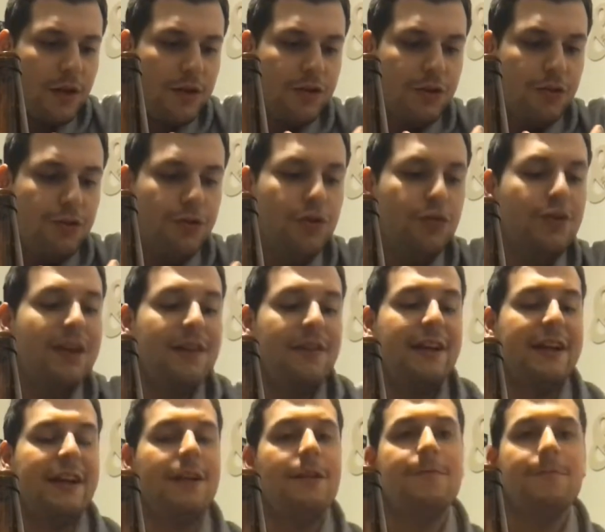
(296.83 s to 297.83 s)
you do get
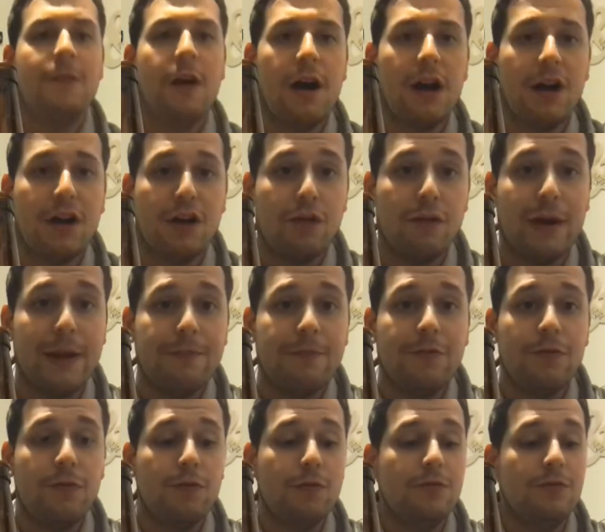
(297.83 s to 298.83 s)
like a
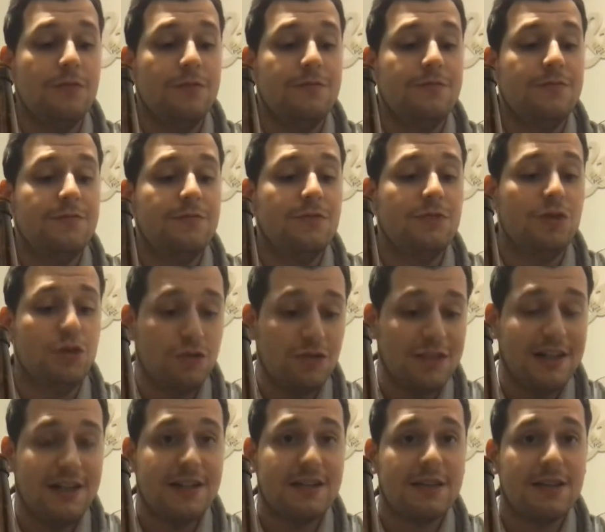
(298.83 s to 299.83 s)
grapefruit
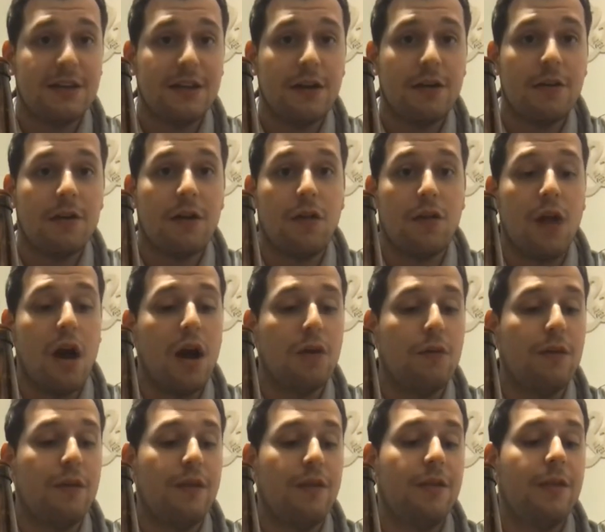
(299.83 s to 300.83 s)
juiciness in there along
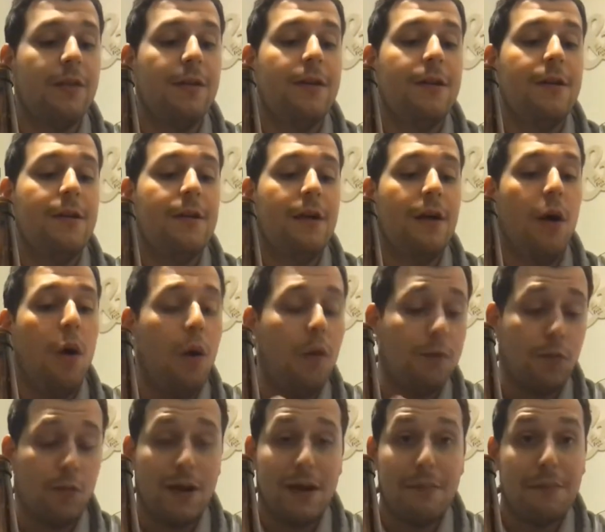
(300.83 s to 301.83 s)
with
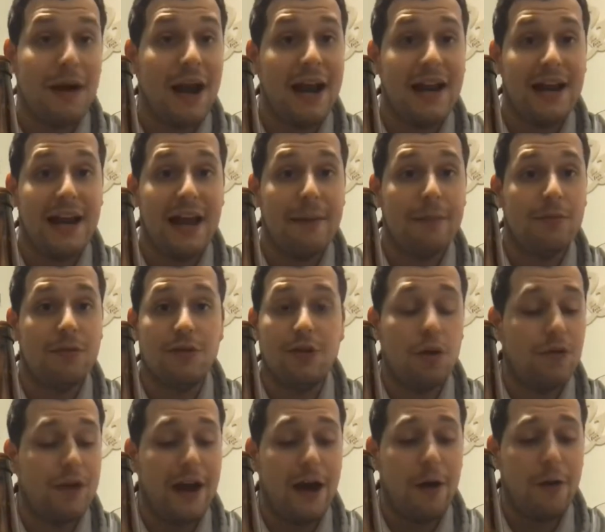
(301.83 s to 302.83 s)
overripe pineapple
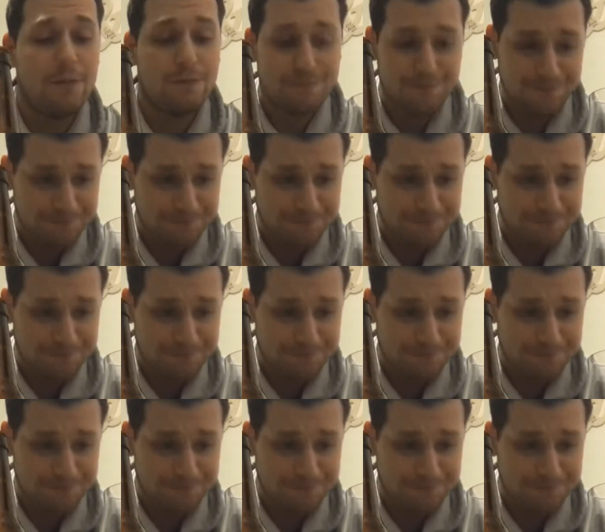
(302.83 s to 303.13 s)
no doubt